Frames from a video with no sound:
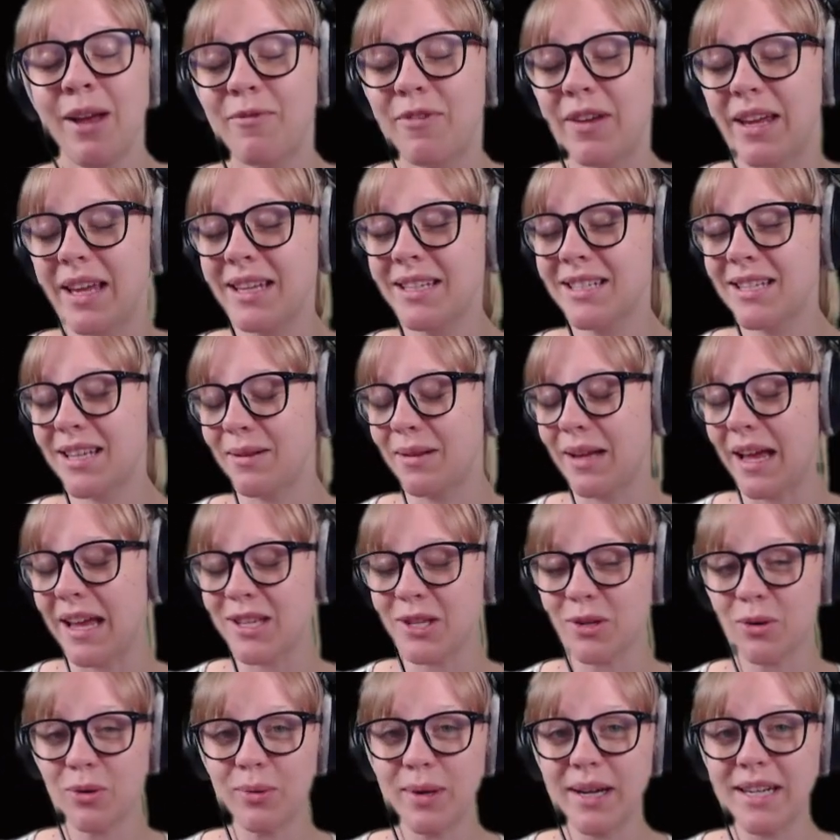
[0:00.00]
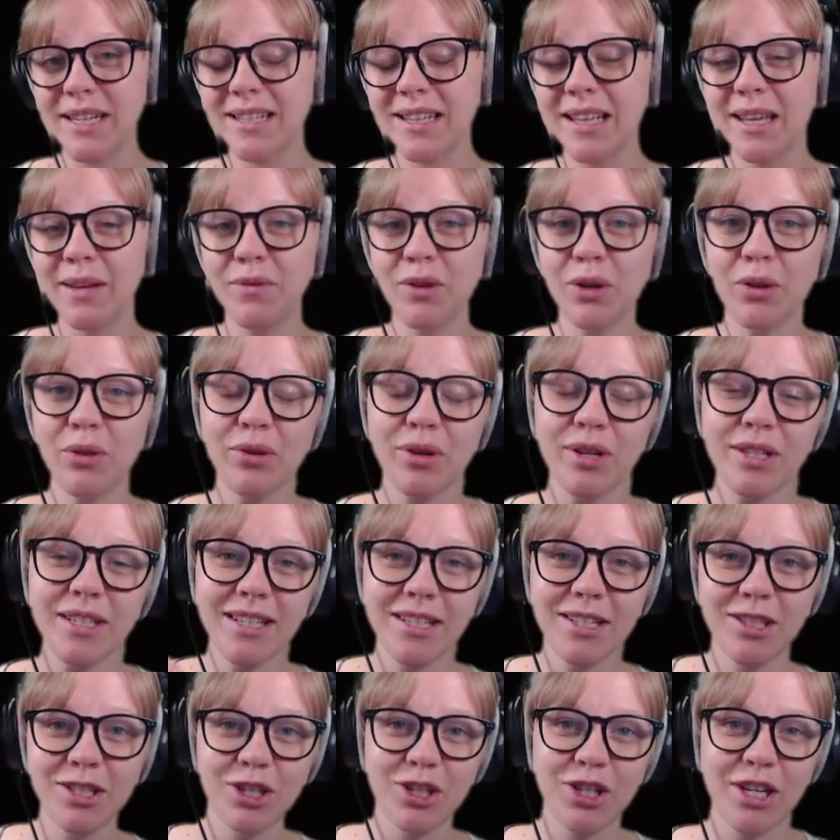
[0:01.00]
Please, as always, leave your
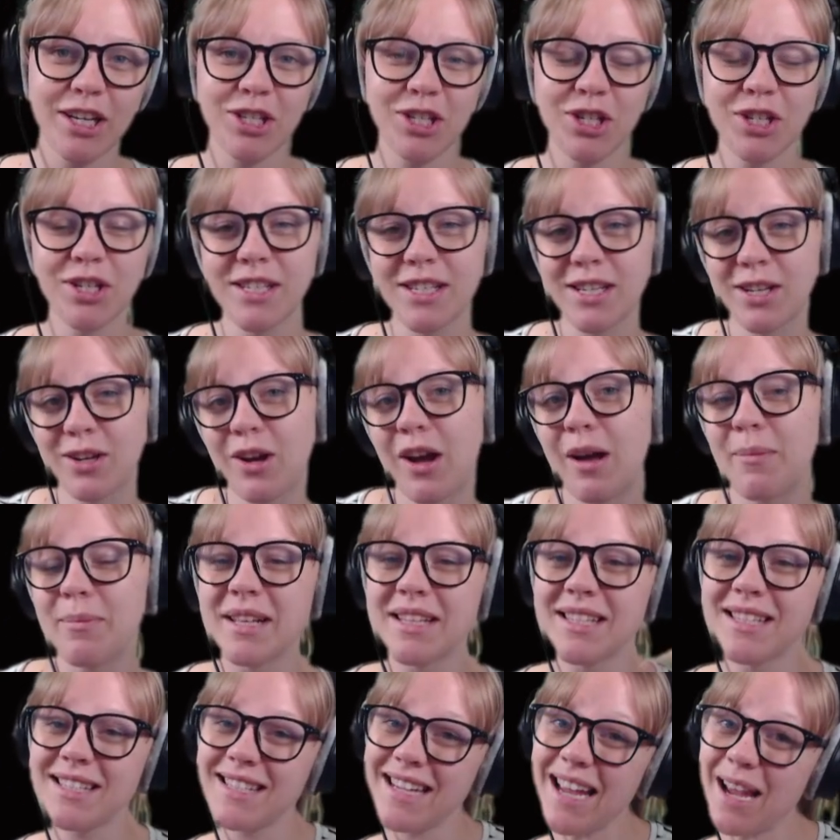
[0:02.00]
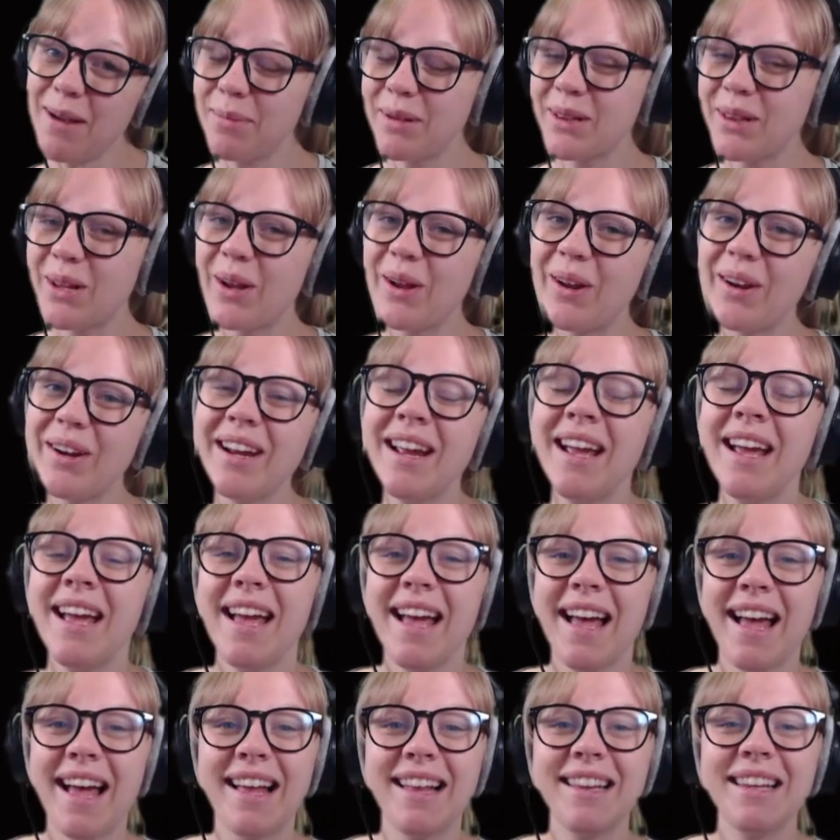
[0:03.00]
thoughts and suggestions and comments down below.
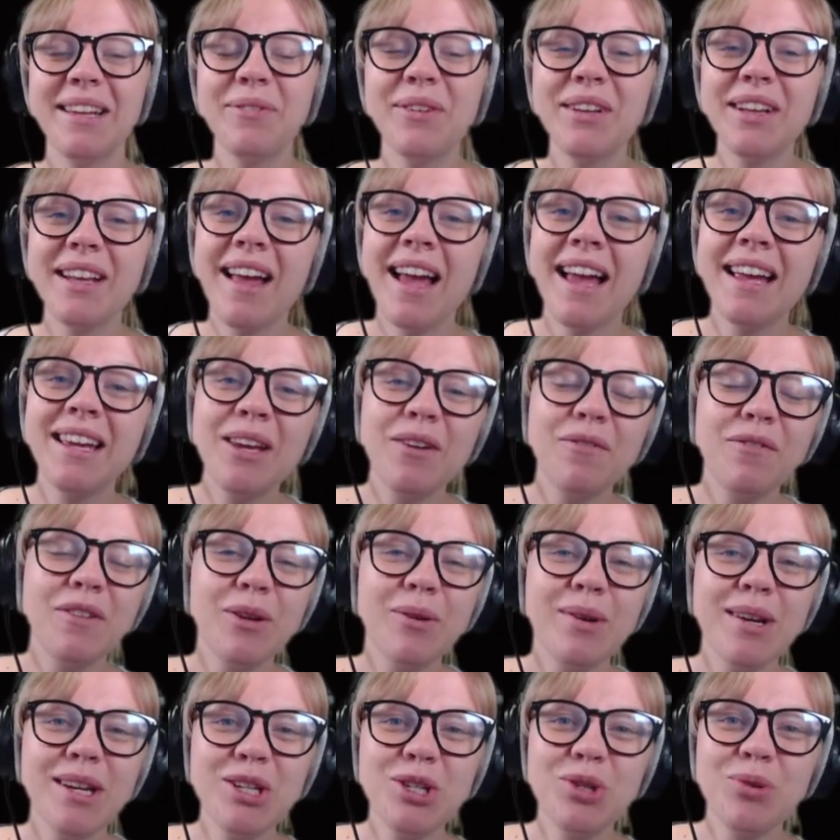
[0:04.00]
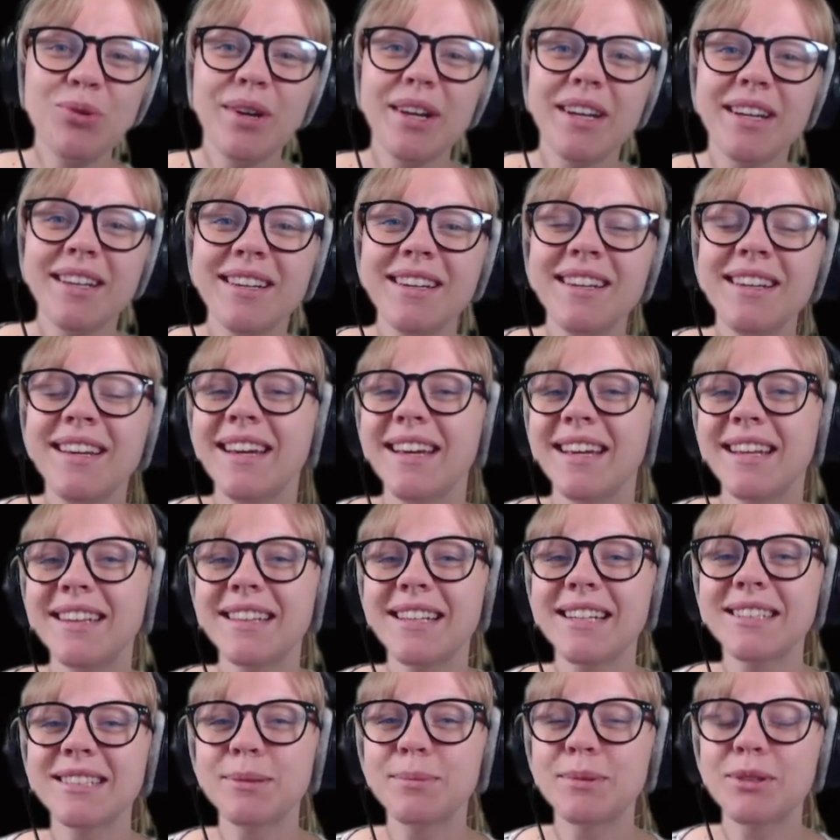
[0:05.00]
Uh, leave a like if you enjoyed it.
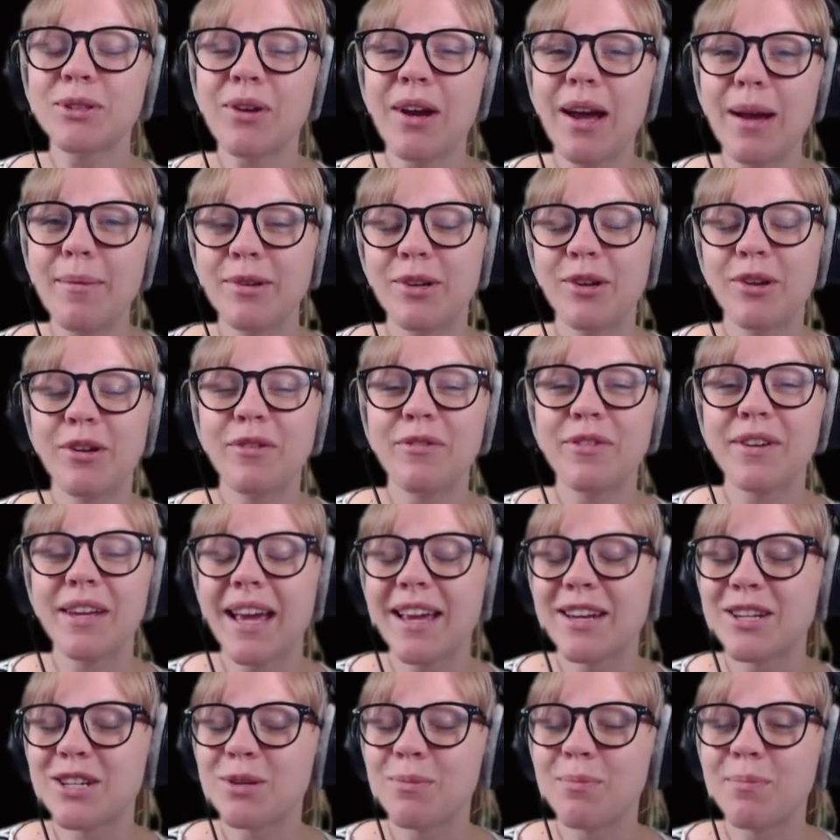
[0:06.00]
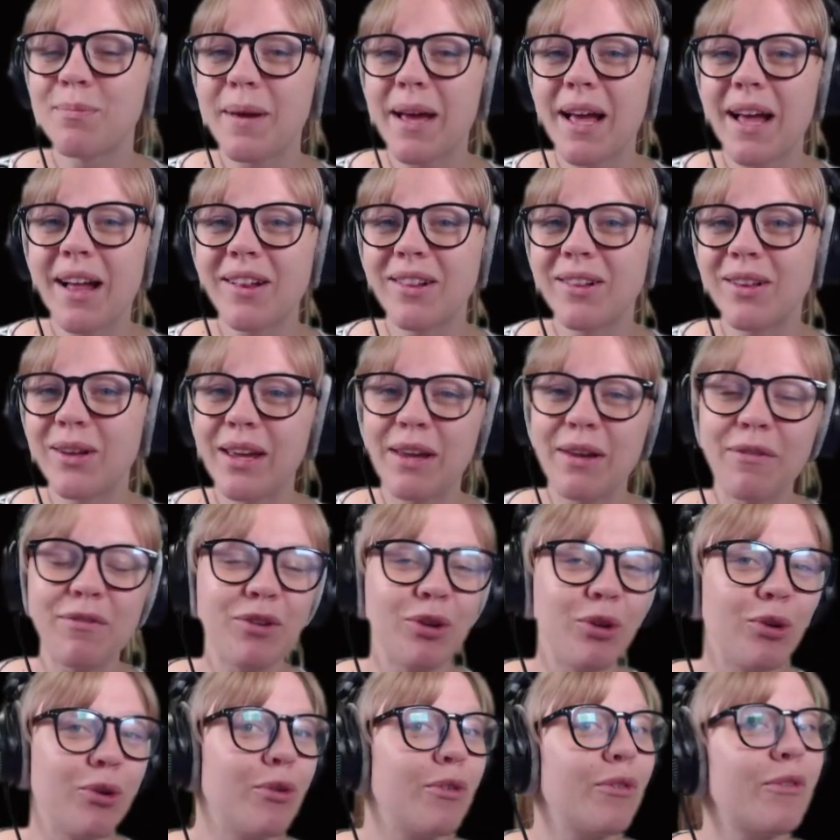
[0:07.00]
Hit that subscribe and notification bell
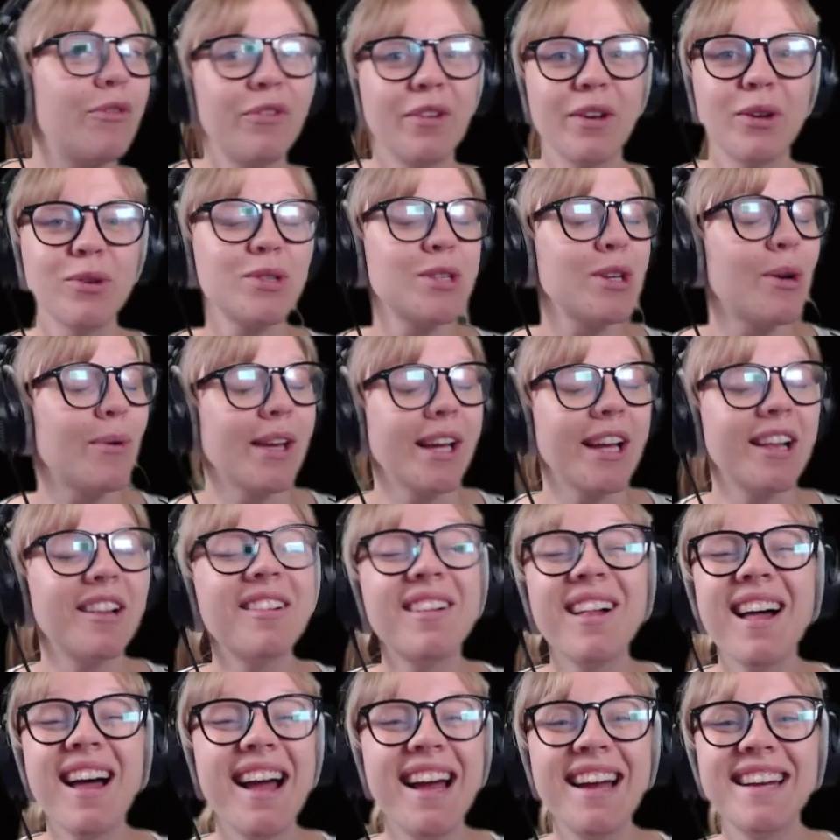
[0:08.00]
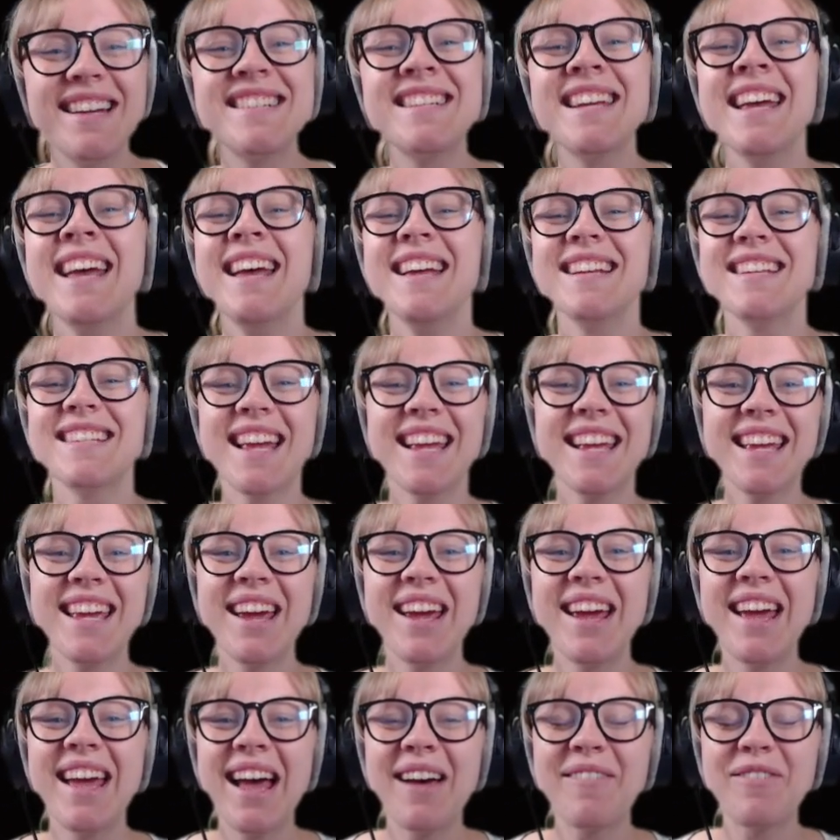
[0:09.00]
if you feel so inclined. Take
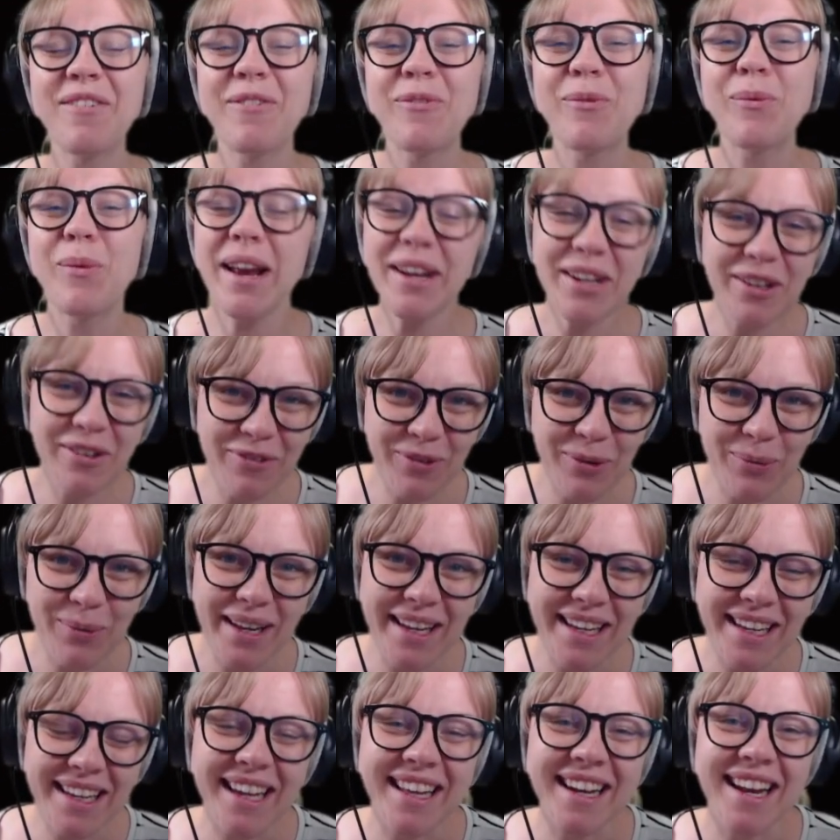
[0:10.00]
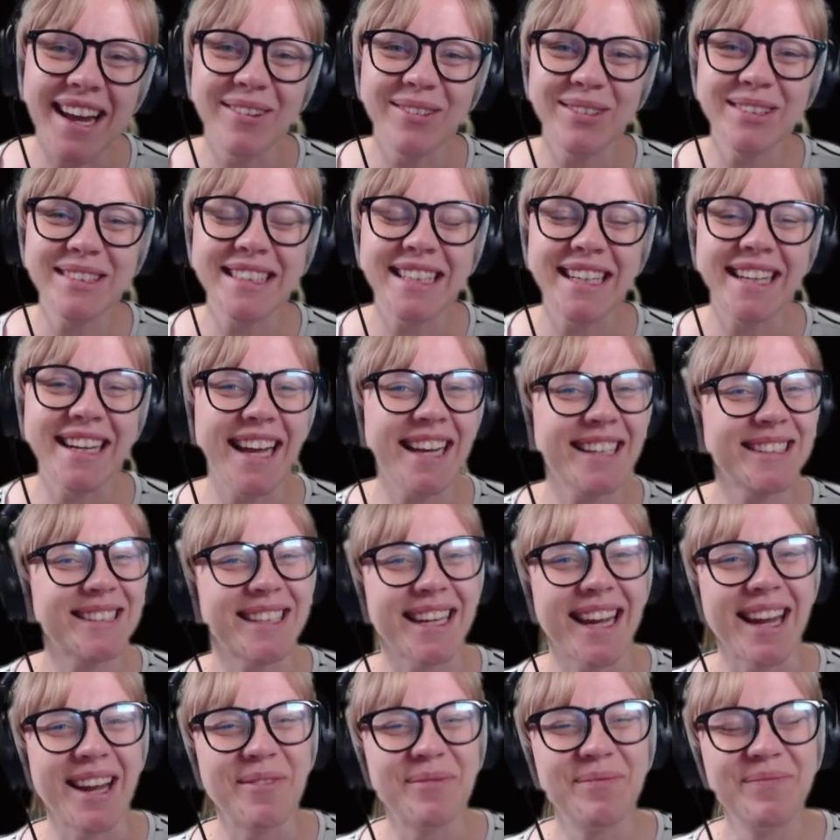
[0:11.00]
care, have a wonderful week, and I will see you
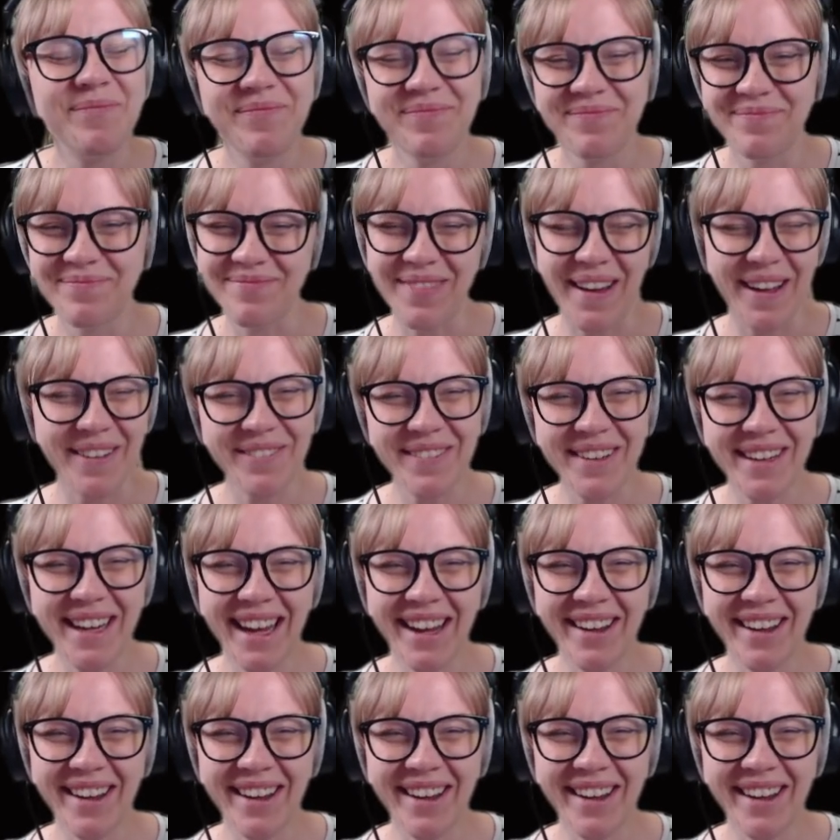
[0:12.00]
next time. Bye for